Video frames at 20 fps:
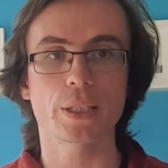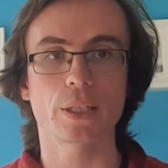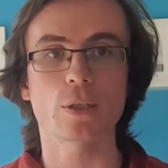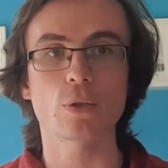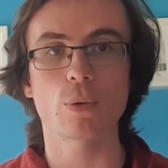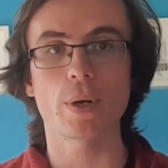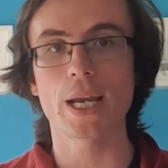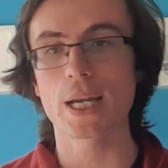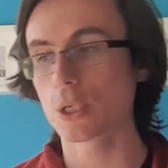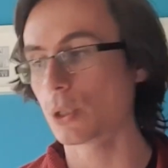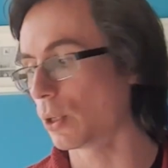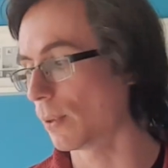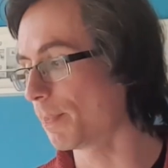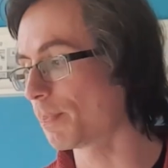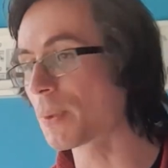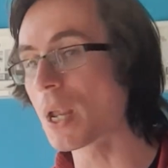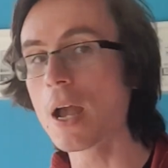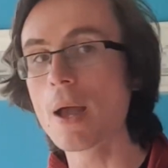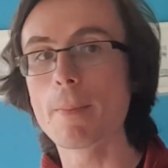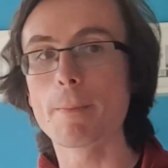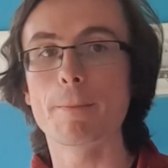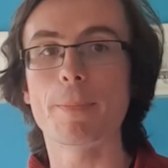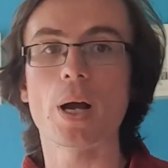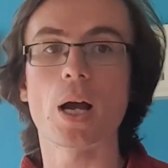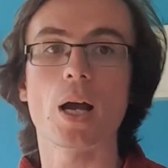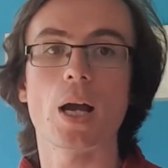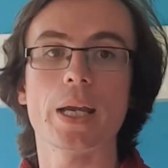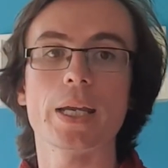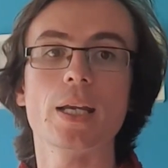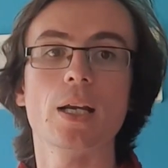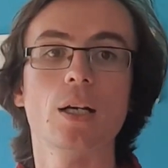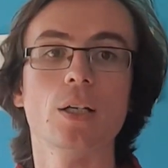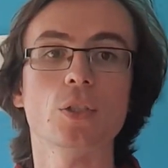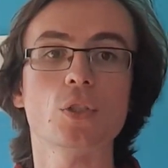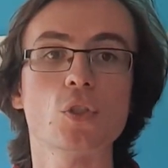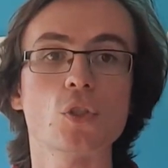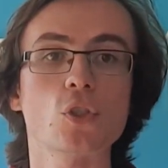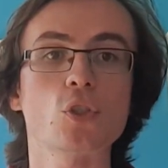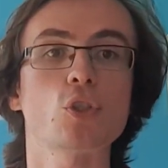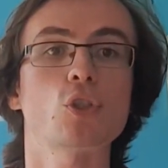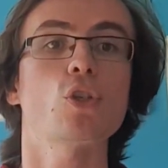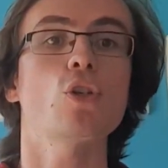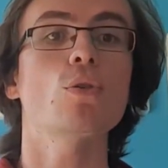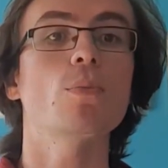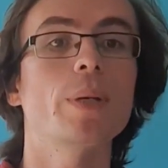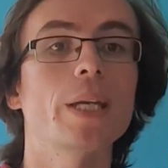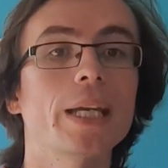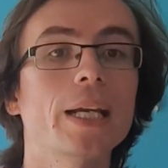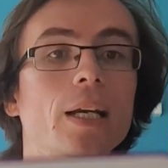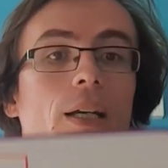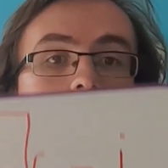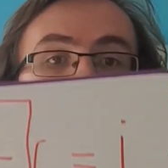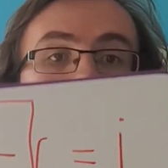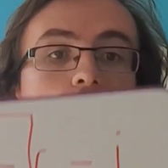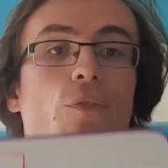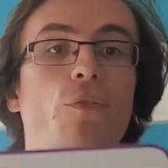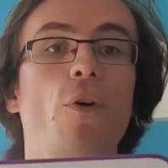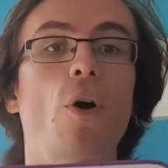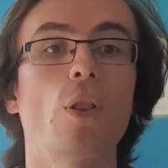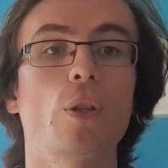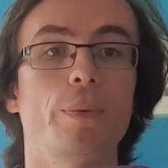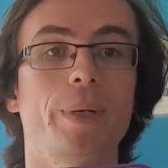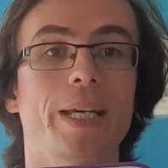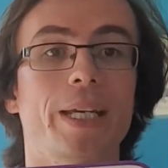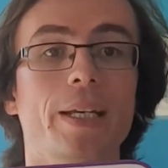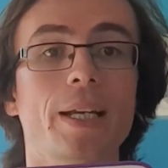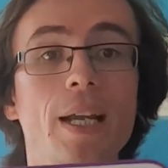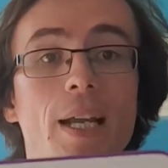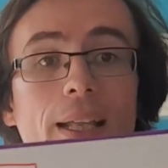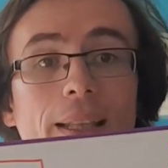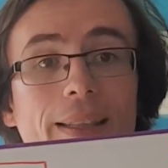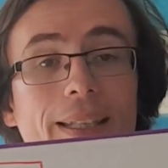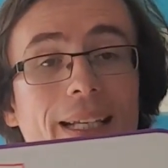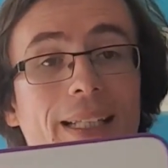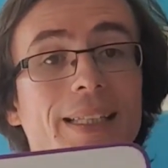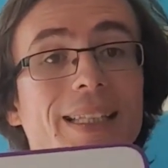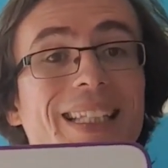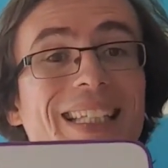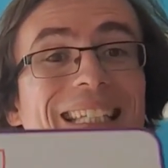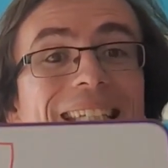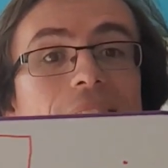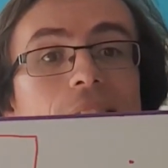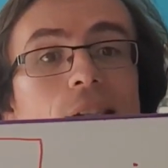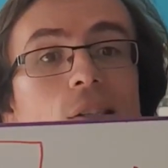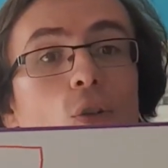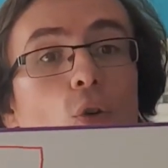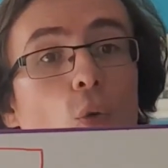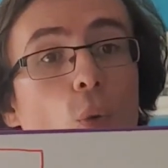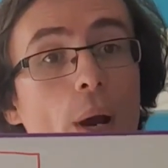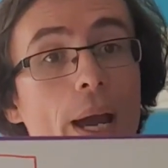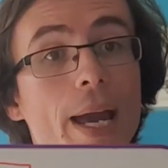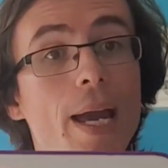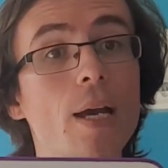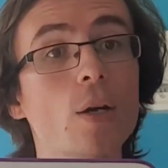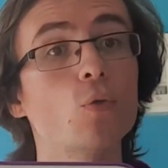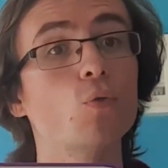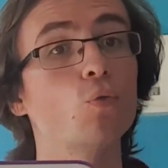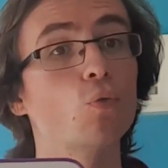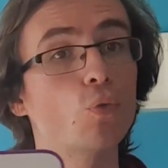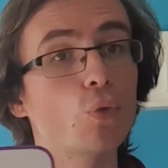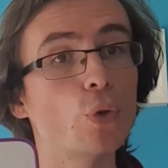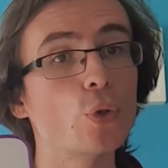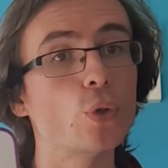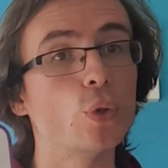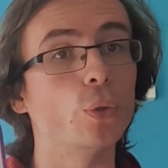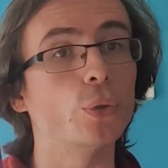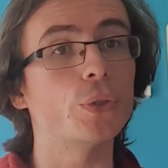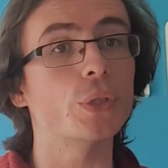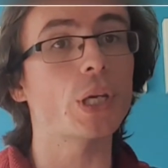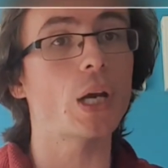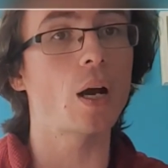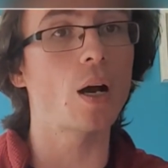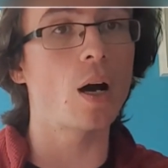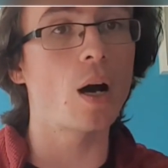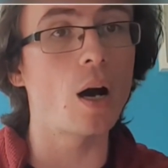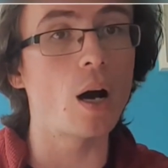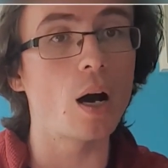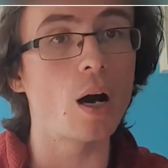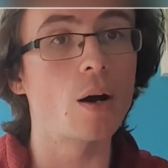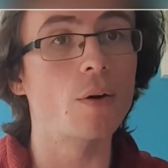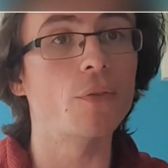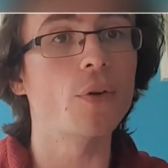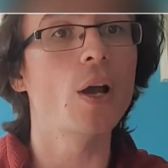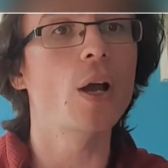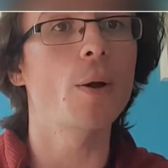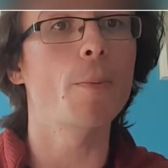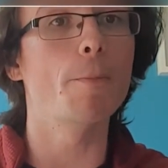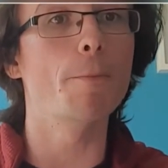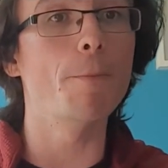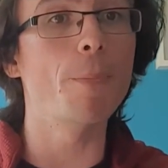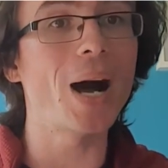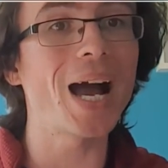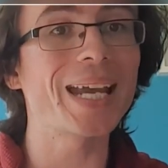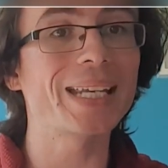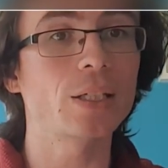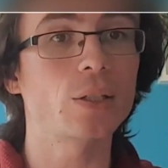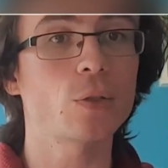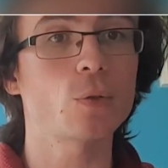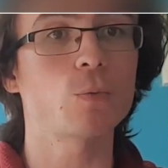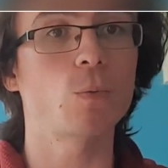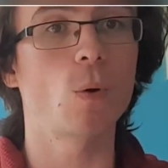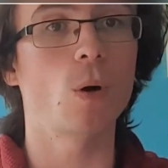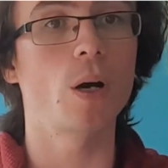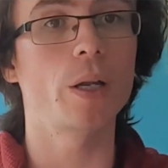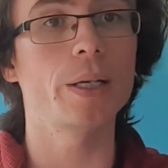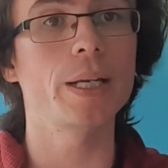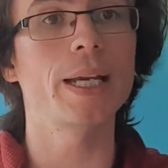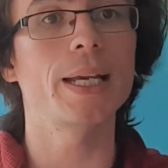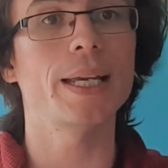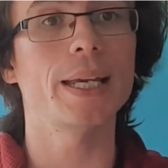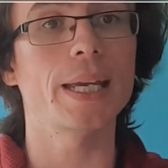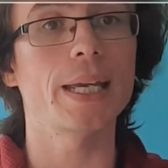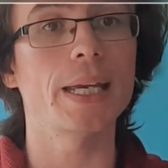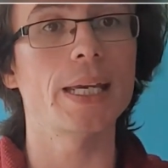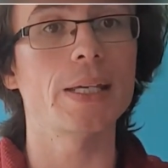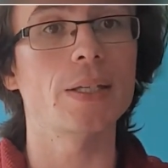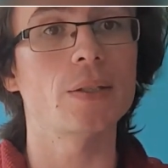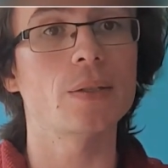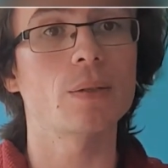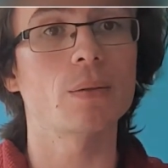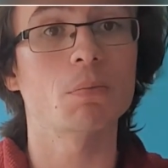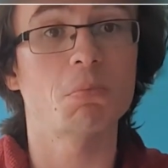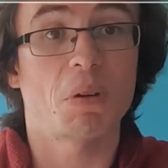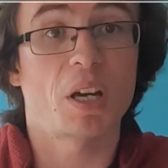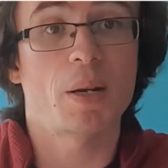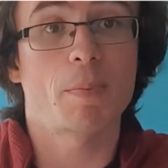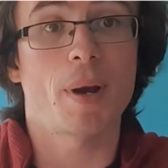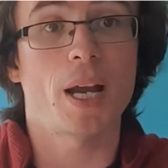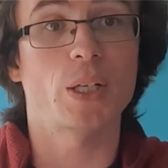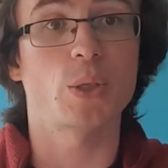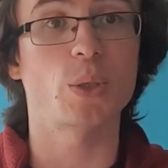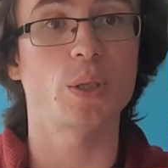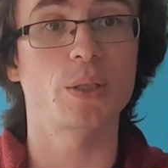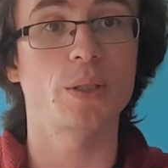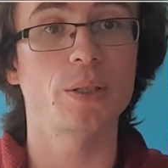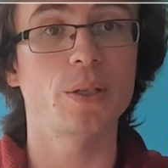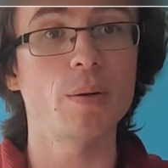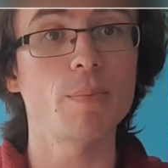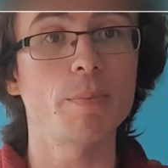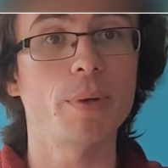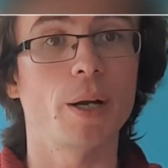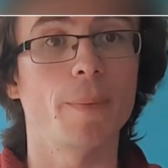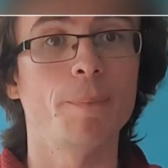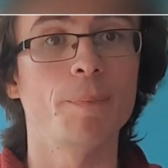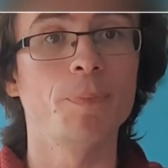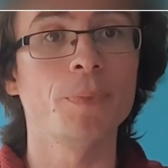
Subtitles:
equation by assuming the following, that the square root of -1 is an imaginary number.